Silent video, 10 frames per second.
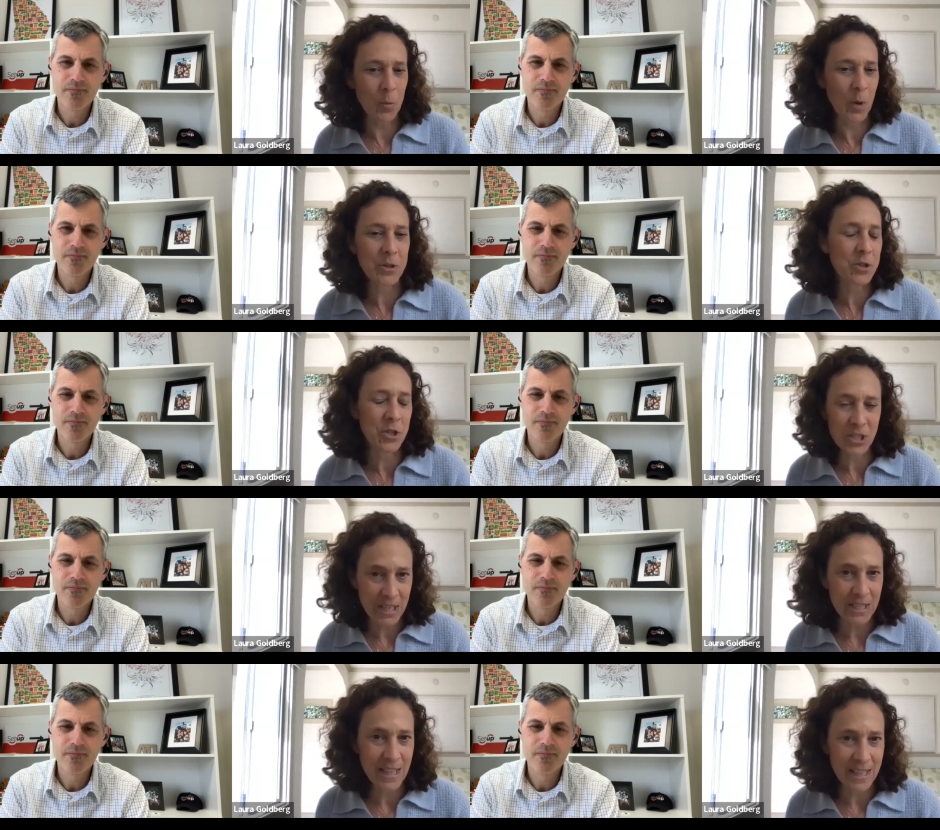Speaker 1: whether you should
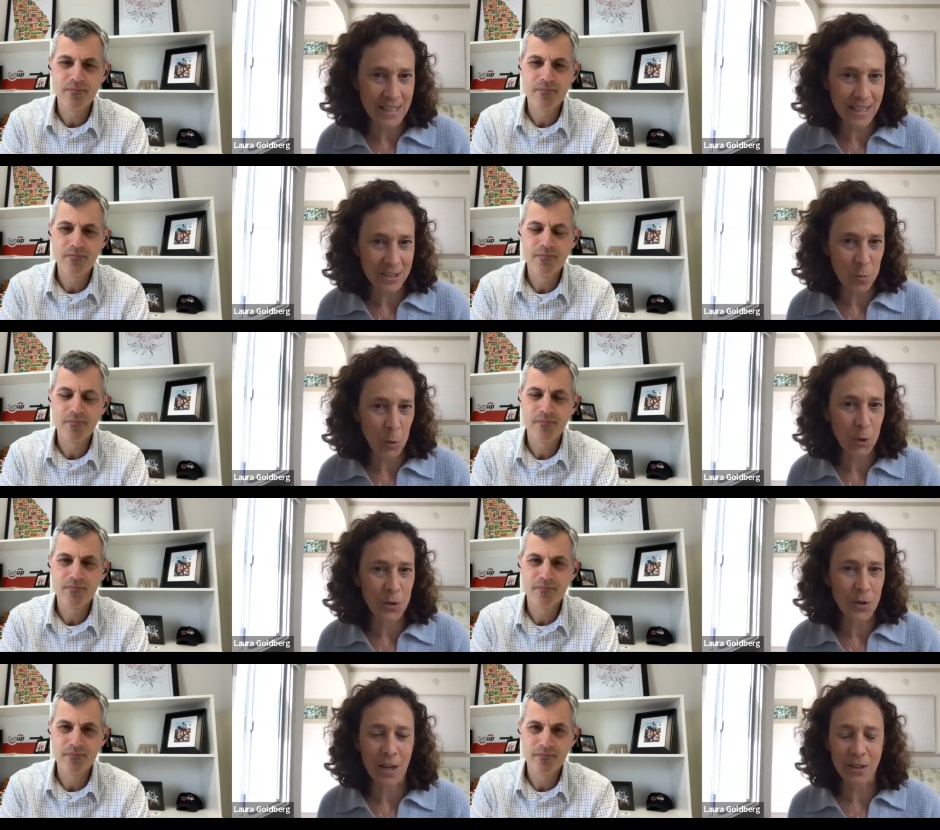take that next role
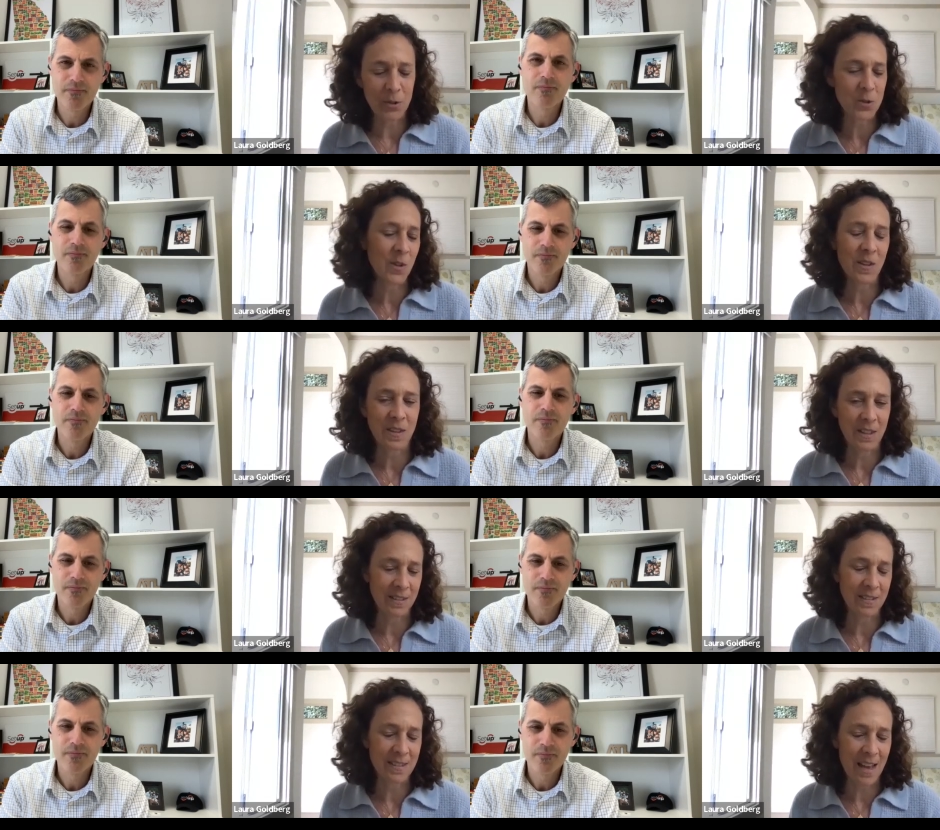or not those are the
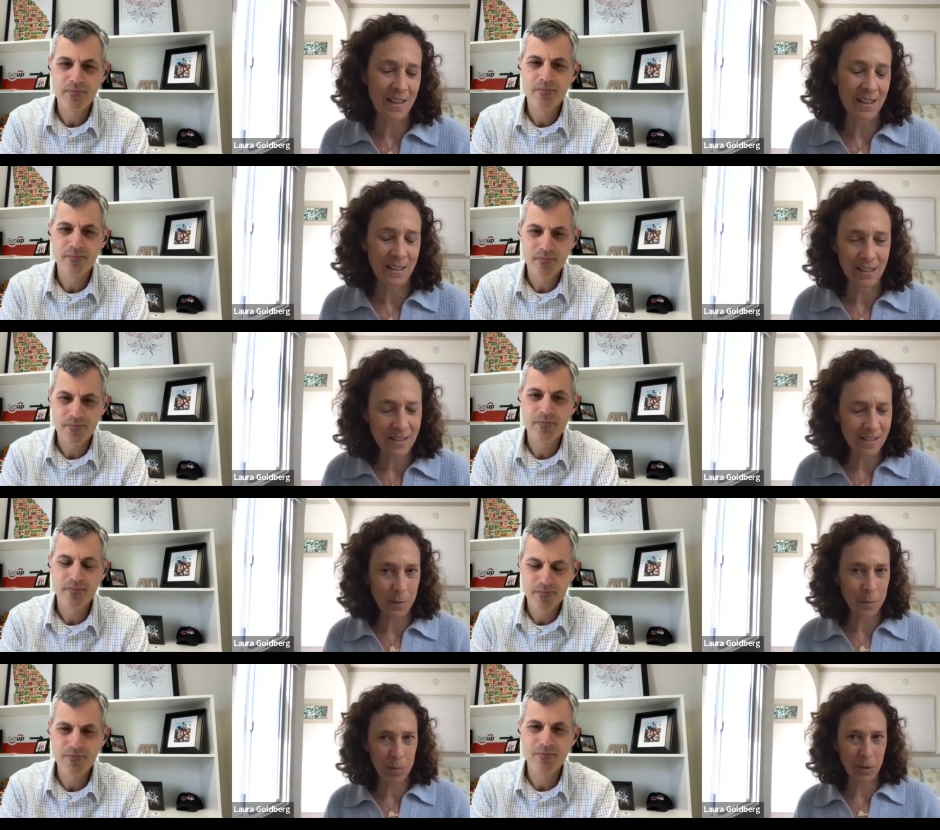things that i like to
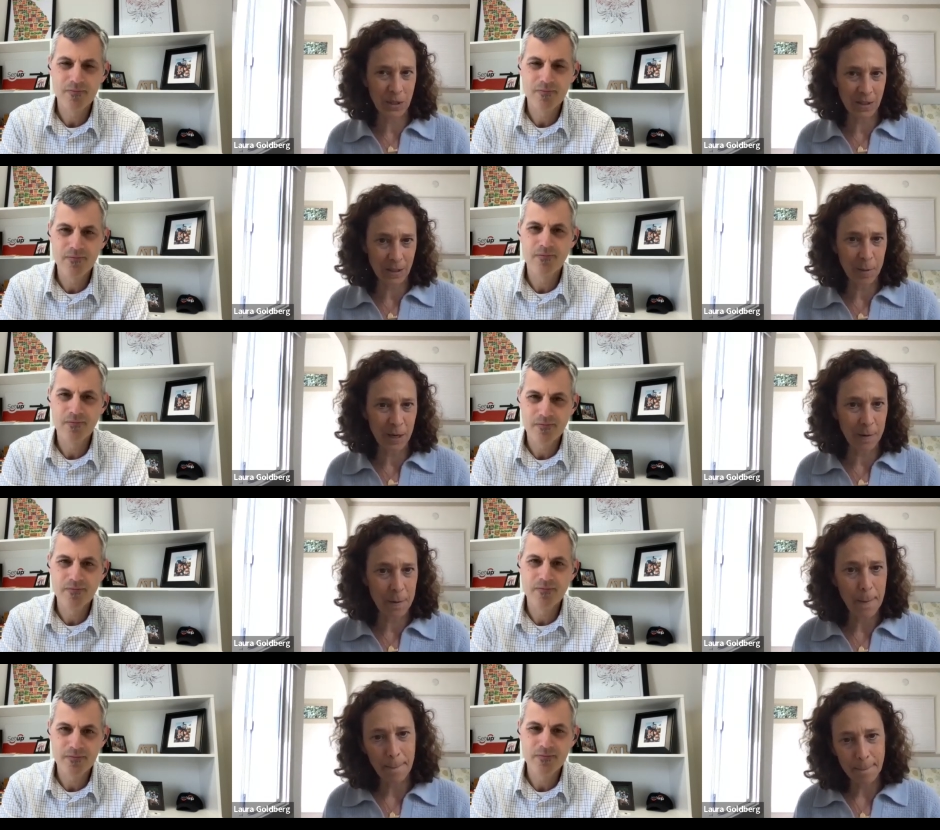tell people to think about
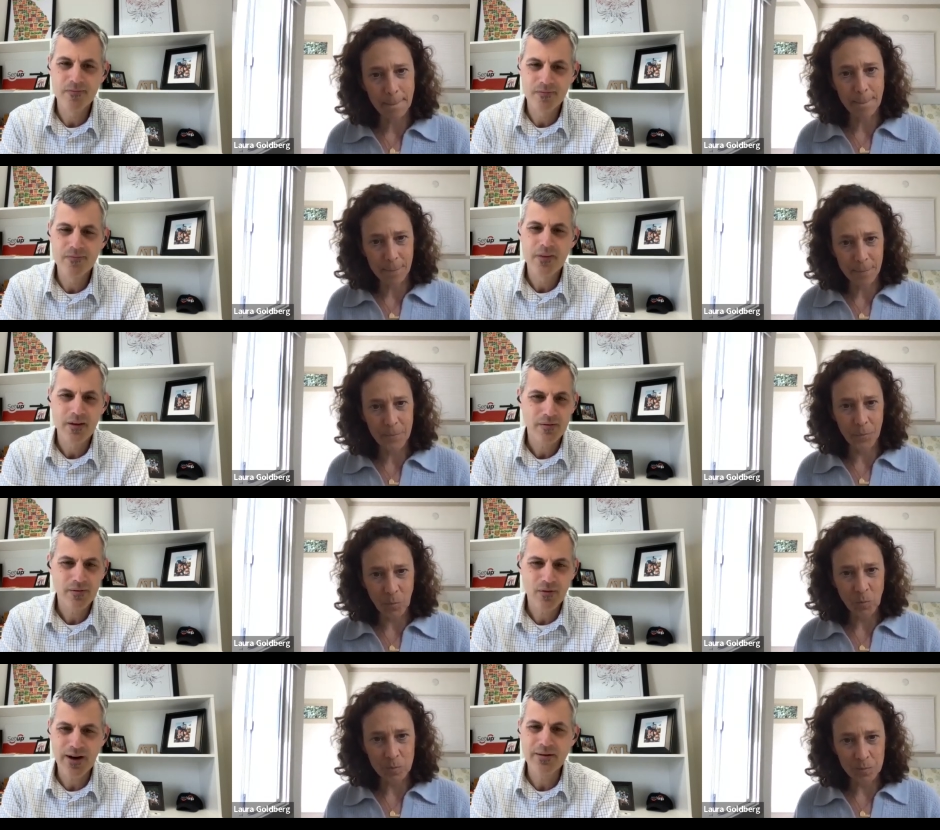
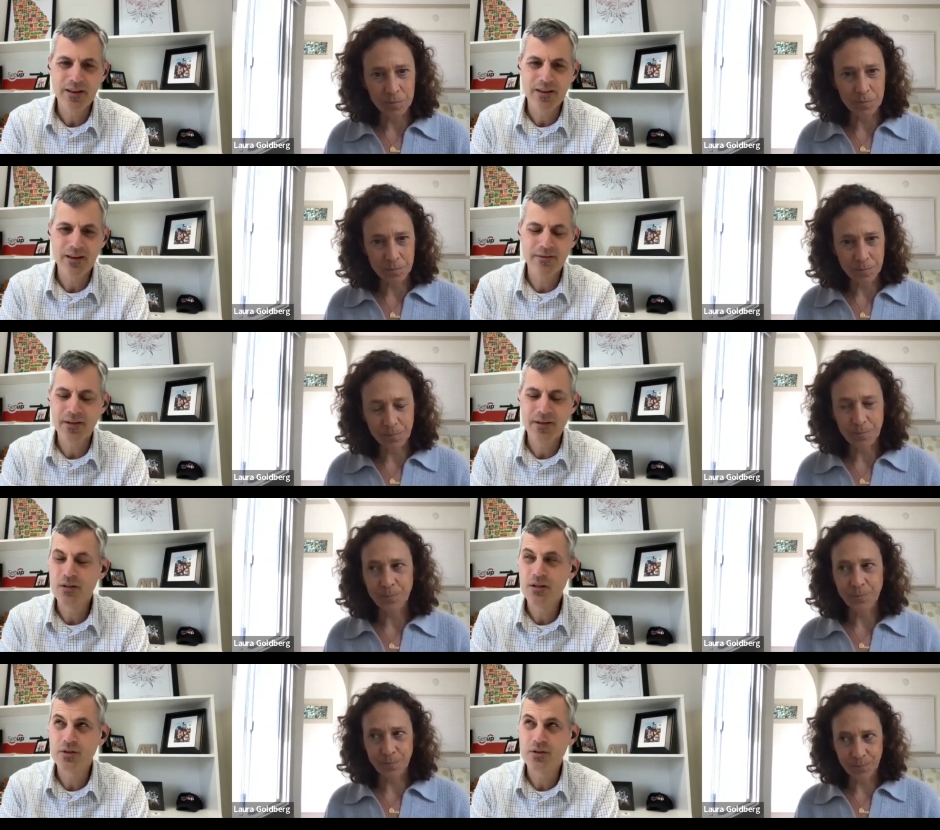
Speaker 2: great i love it
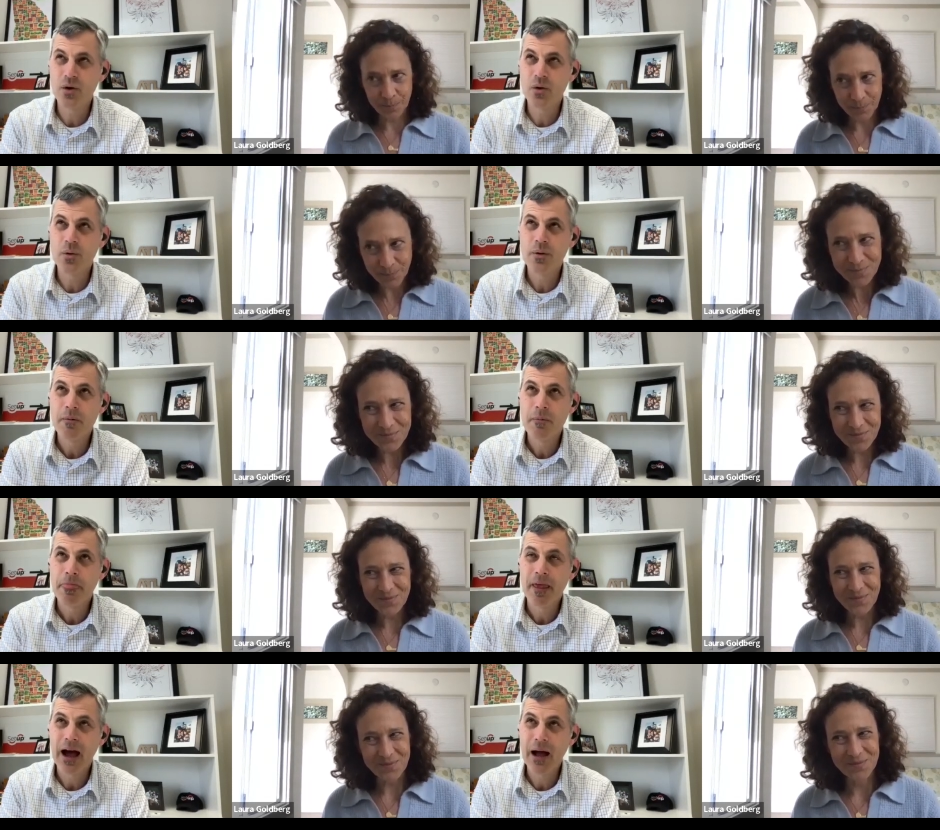so
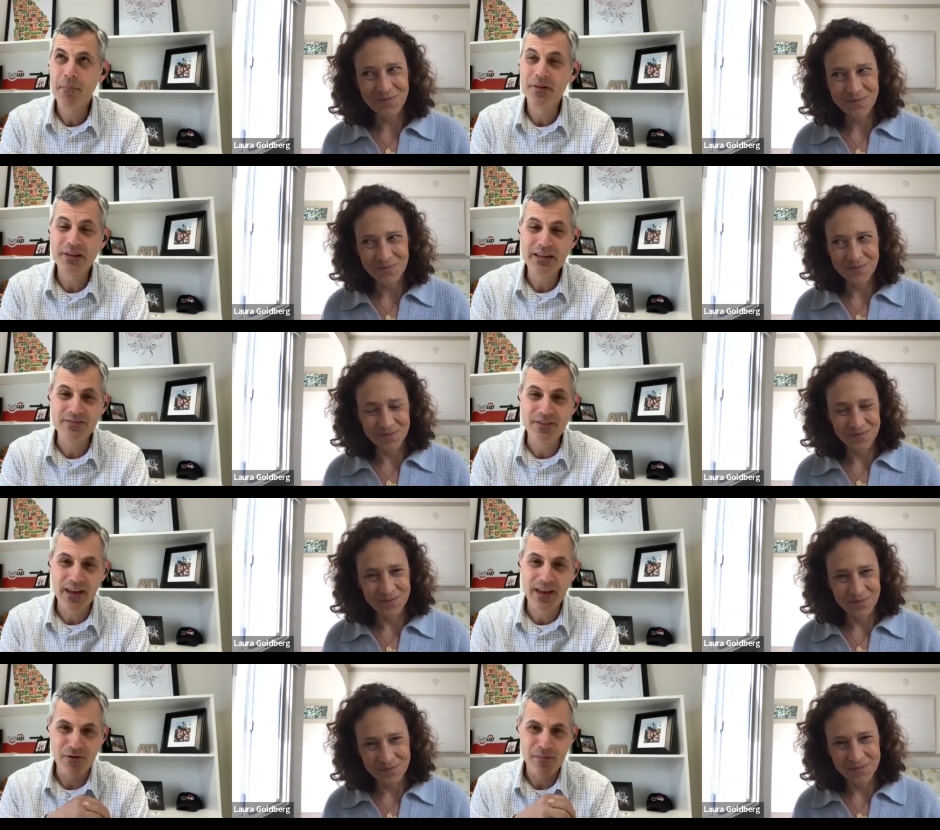I believe
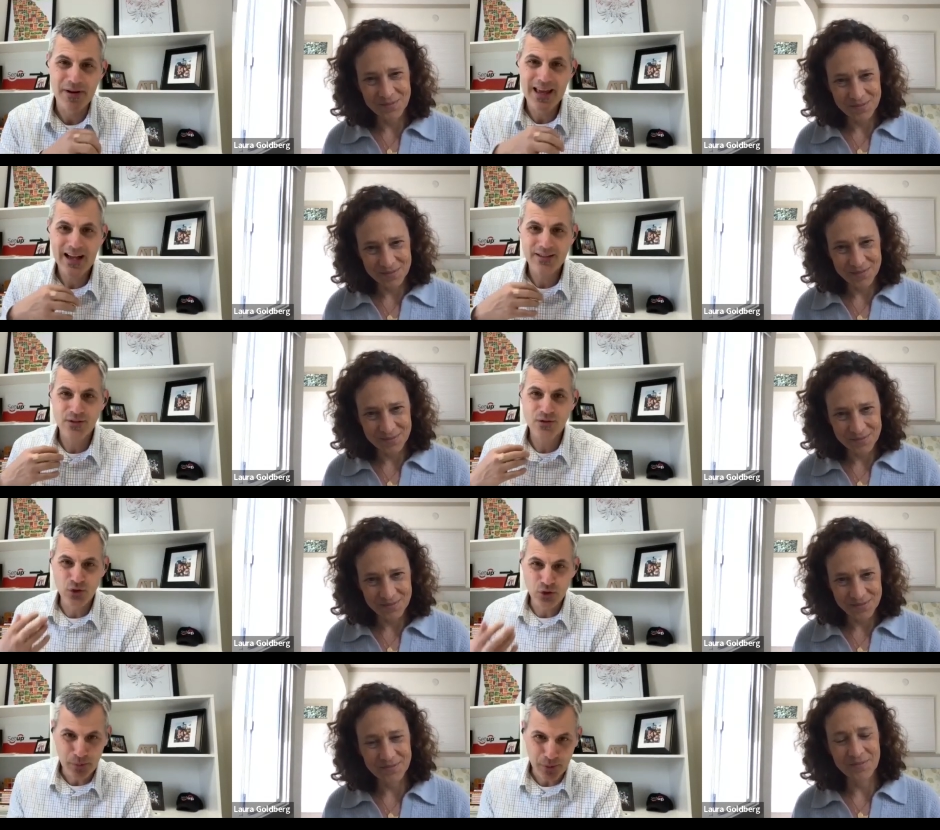that everybody has a
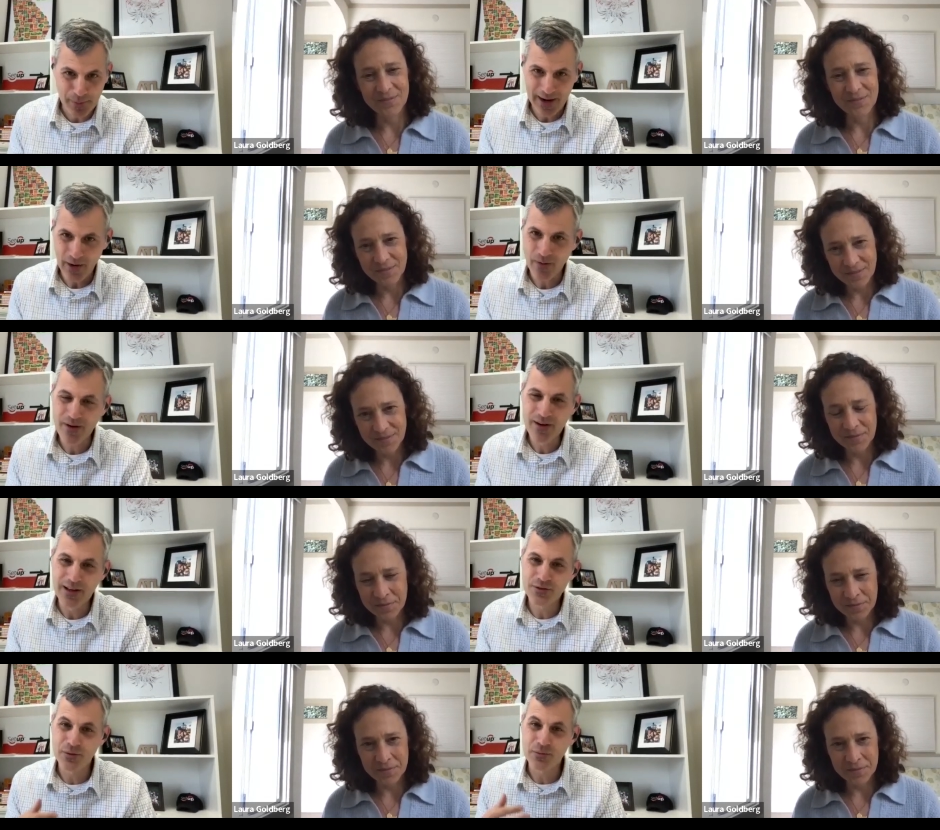superpower.
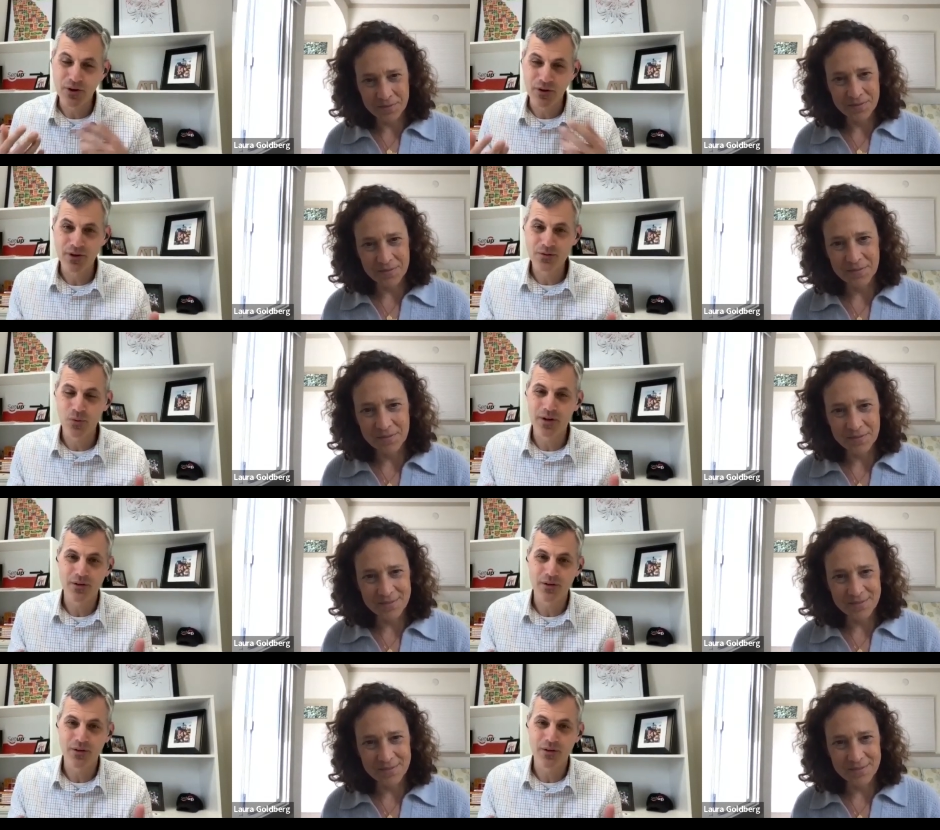And so I'm curious